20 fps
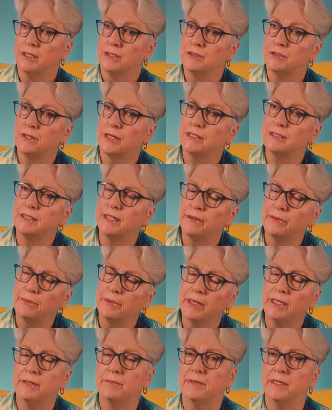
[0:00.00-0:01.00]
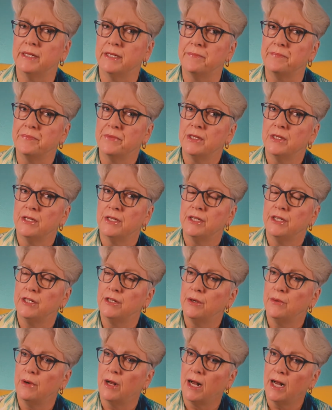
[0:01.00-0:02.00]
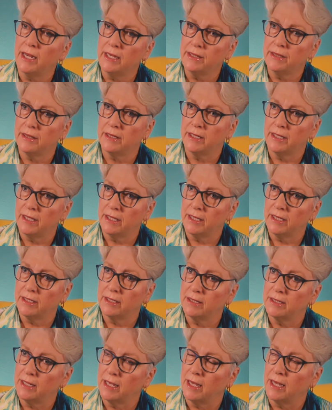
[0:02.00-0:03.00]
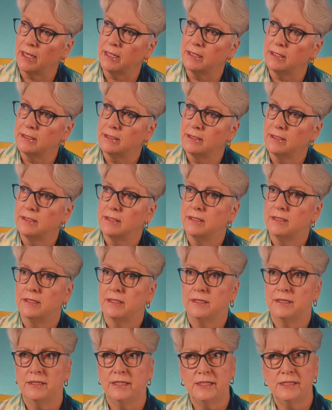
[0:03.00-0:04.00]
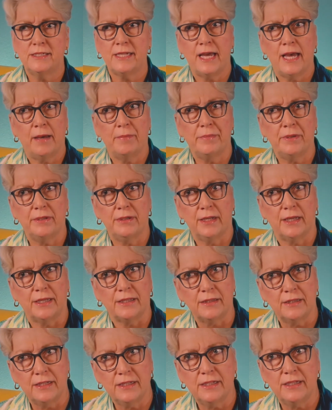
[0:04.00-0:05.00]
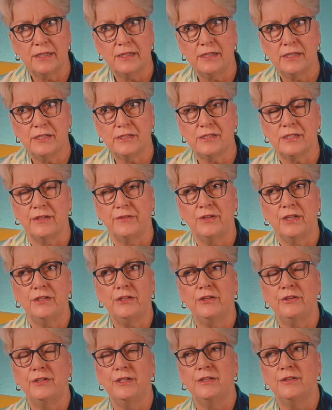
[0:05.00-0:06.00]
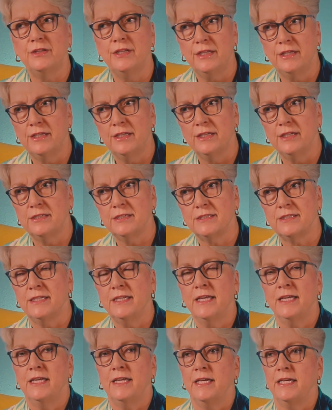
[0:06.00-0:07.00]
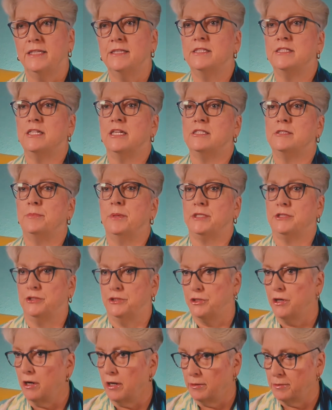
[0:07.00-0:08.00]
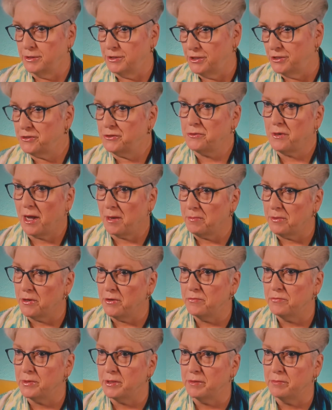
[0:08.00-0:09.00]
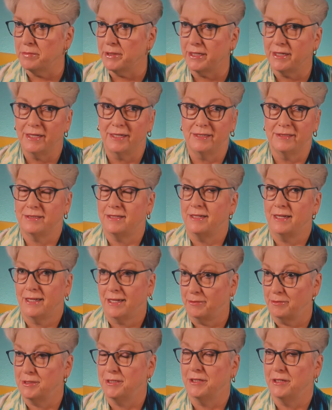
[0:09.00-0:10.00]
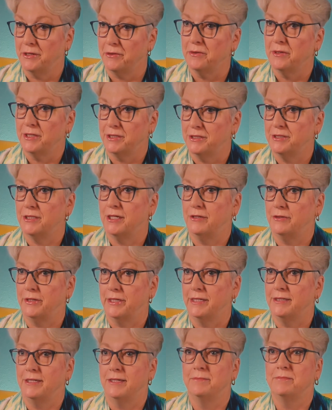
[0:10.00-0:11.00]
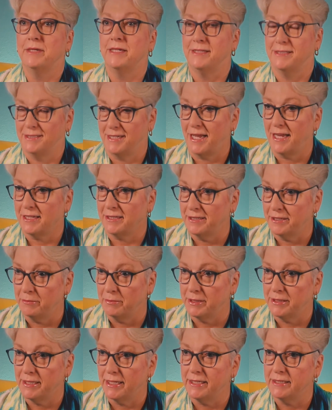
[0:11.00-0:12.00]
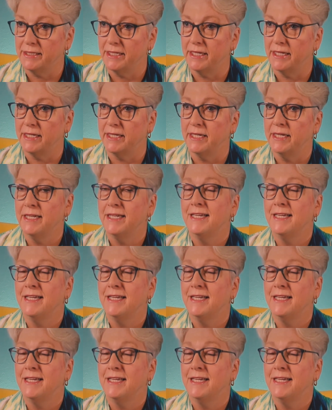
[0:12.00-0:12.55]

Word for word: So I'd say, wait a minute, you know, I think that this happened like this, and then you did this. And the suspect's jaw would just drop open because I was literally showing them exactly what they did.